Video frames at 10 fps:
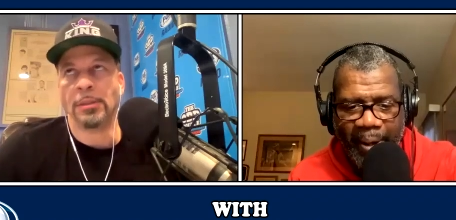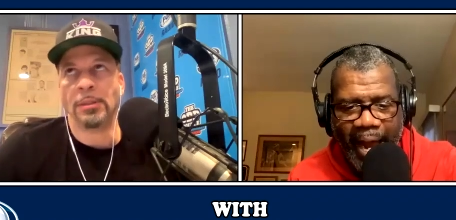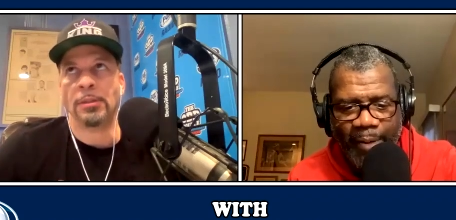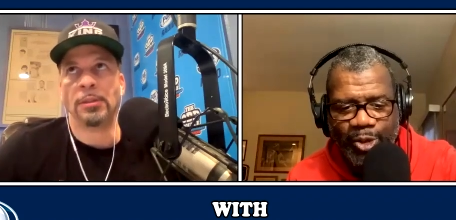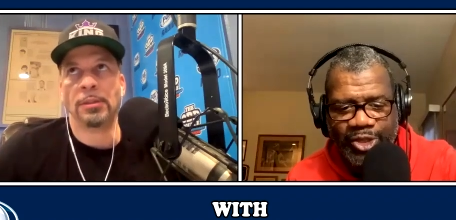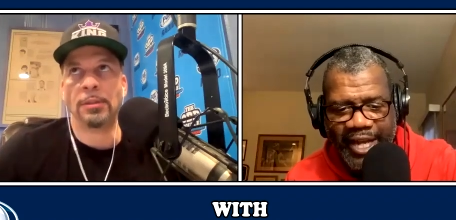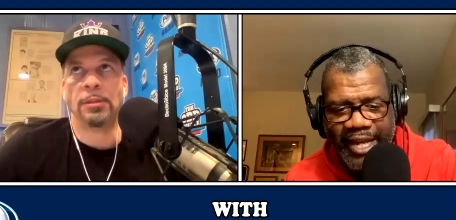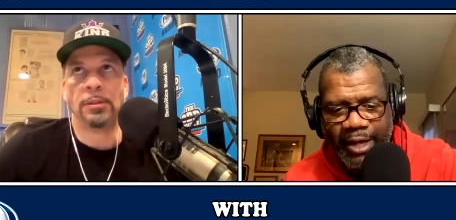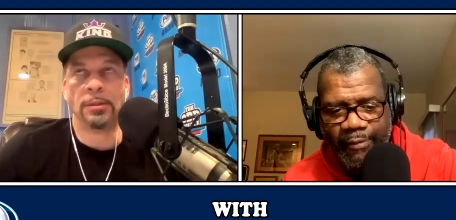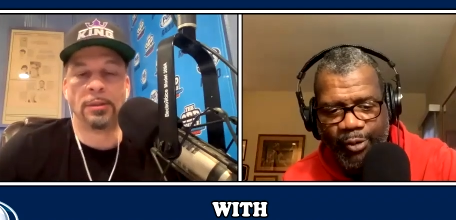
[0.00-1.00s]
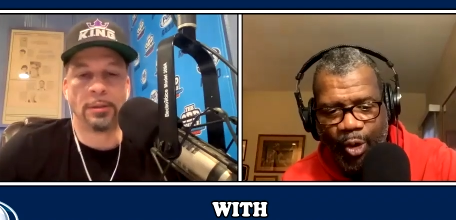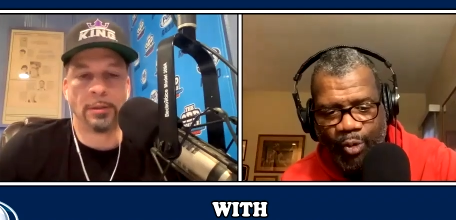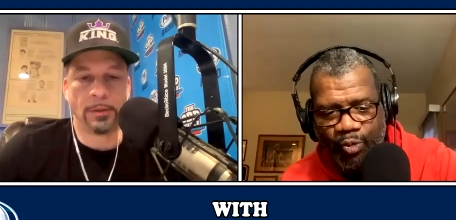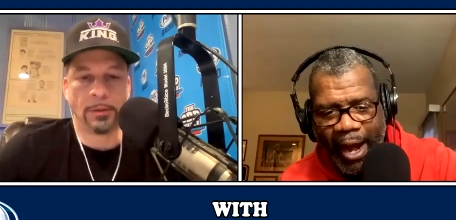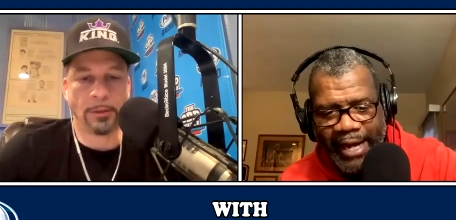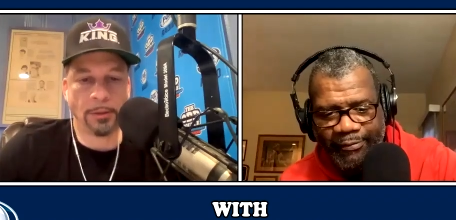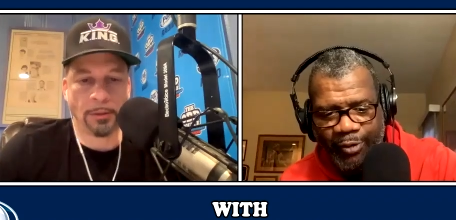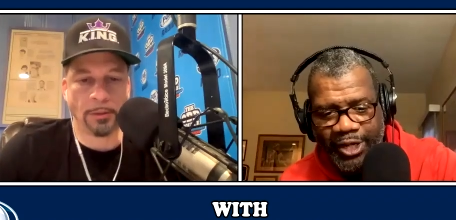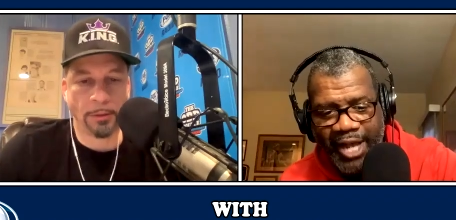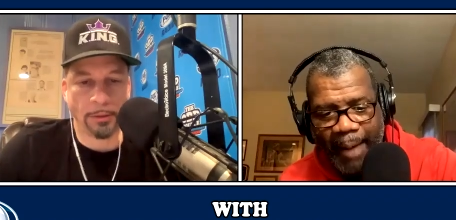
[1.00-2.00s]
Speaker 1: But I will stand up for a
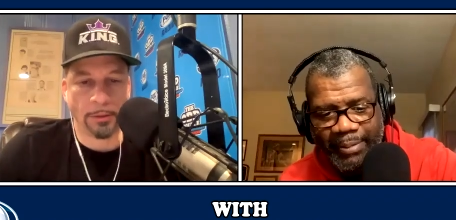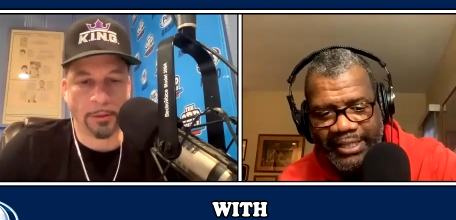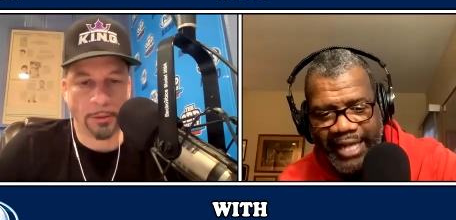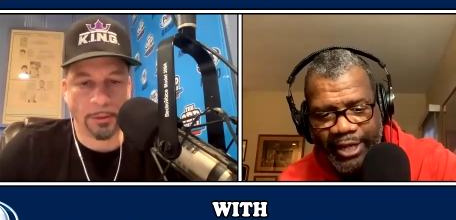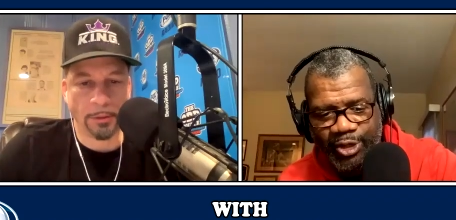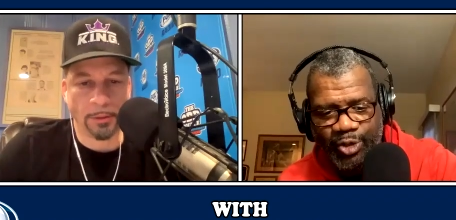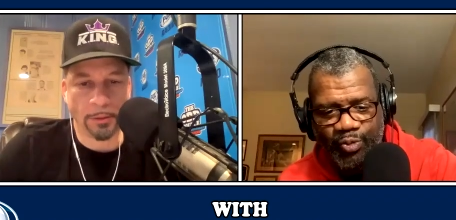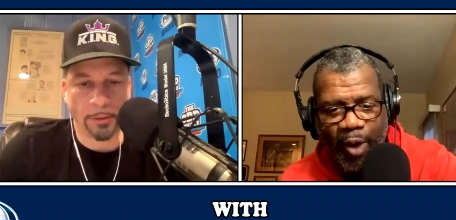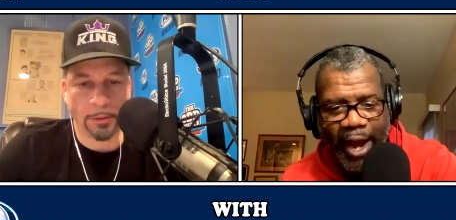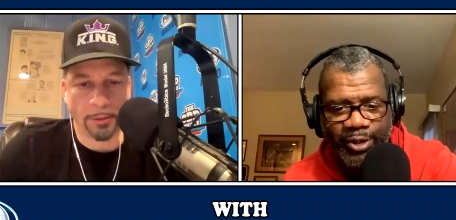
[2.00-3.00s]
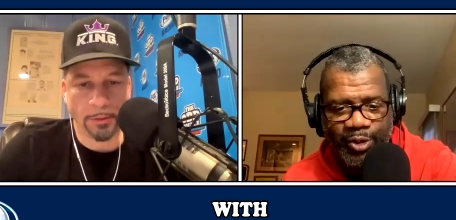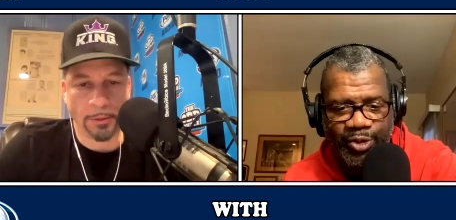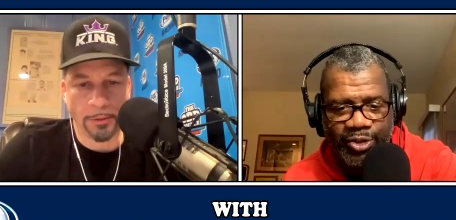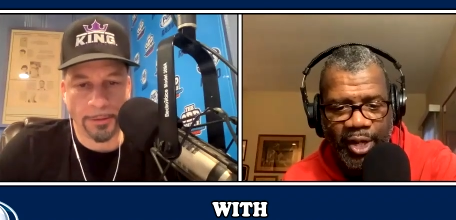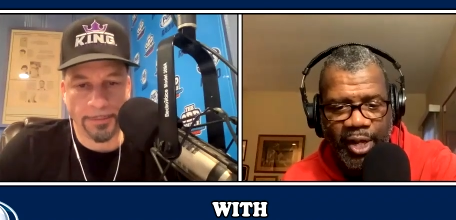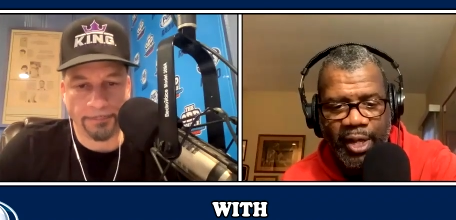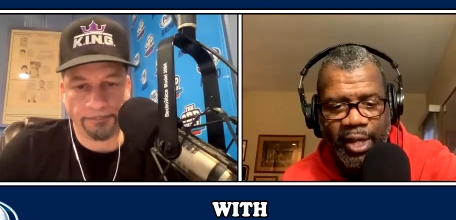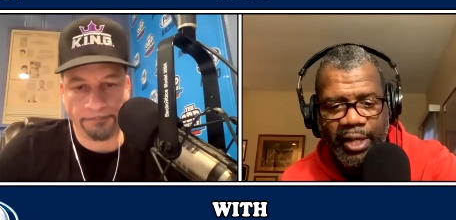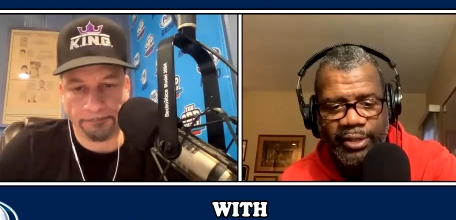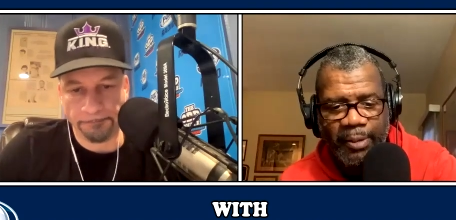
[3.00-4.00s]
right for commentators and writers
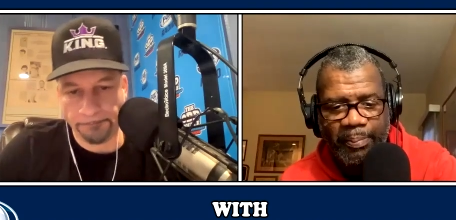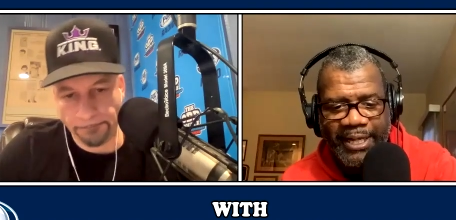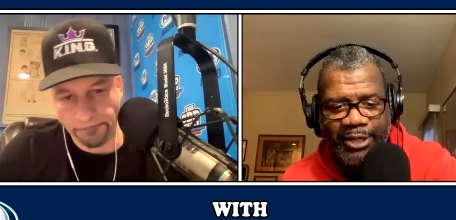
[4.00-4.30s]
to